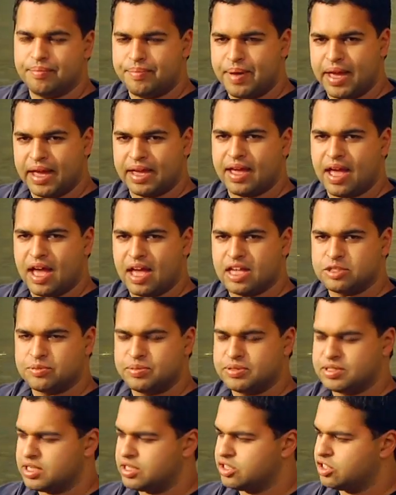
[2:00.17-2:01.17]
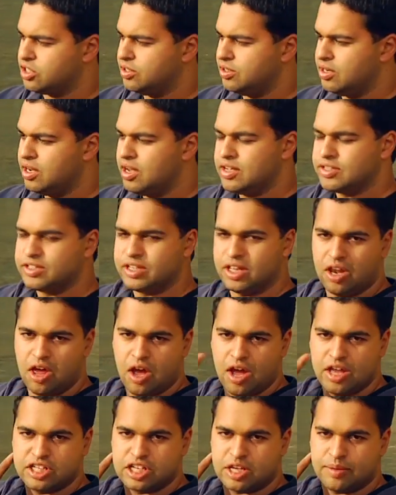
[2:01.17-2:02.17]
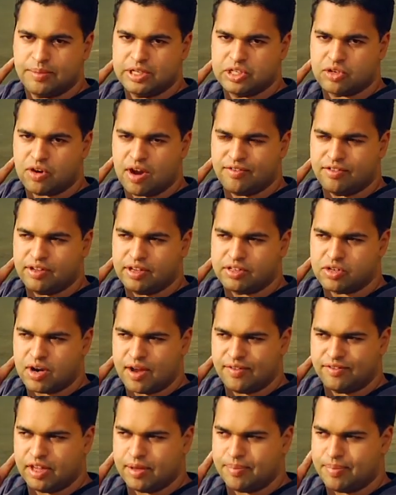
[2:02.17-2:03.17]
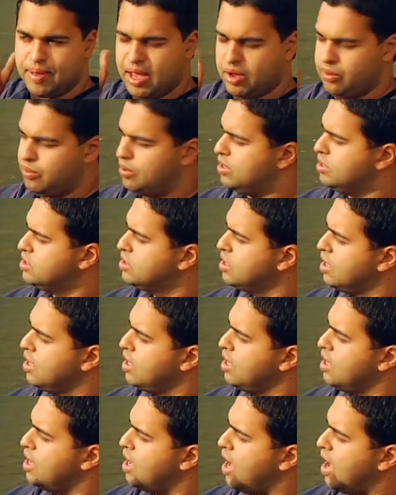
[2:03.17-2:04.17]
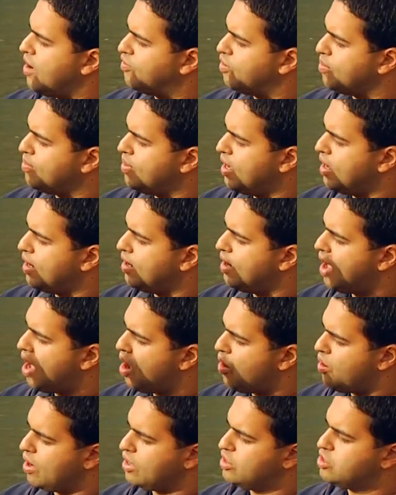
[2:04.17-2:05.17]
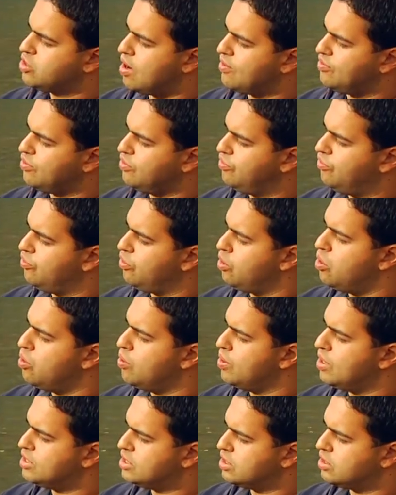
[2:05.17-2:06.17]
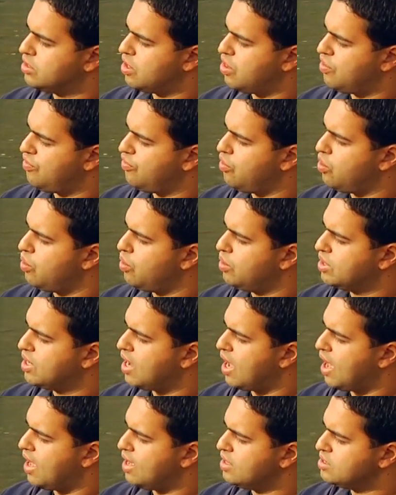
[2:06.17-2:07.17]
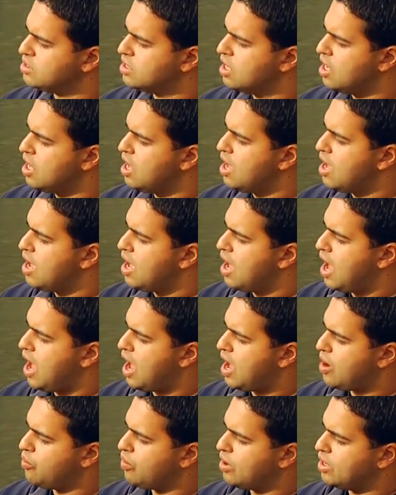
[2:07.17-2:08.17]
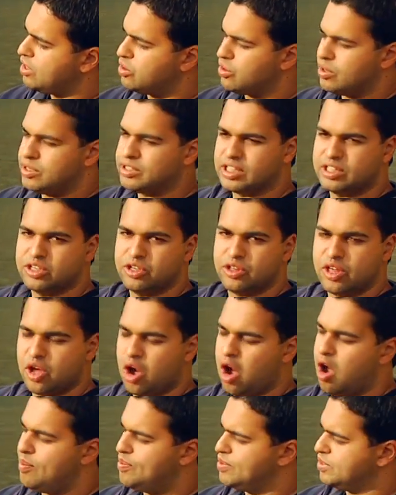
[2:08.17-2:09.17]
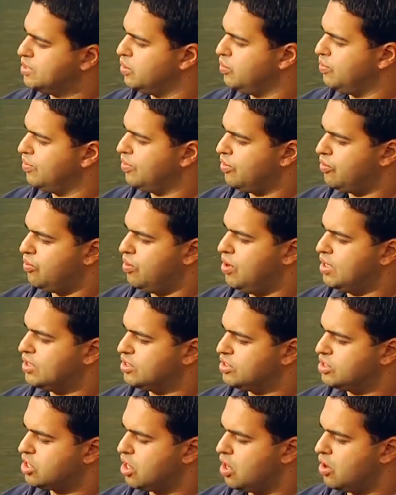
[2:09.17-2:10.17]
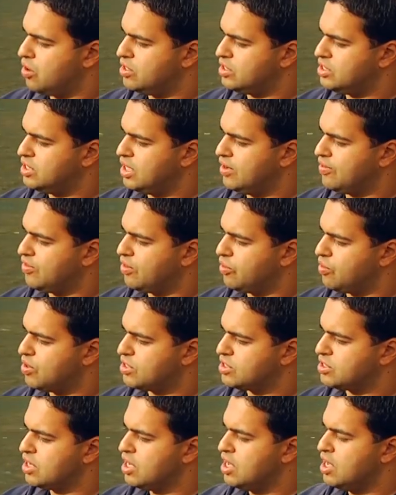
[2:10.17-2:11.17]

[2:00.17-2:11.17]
back cast position, so the line's going to be traveling backwards, and from there now I travel forwards into the forward cast, and what I do is I do the opposite with the wrist. So instead of the wrist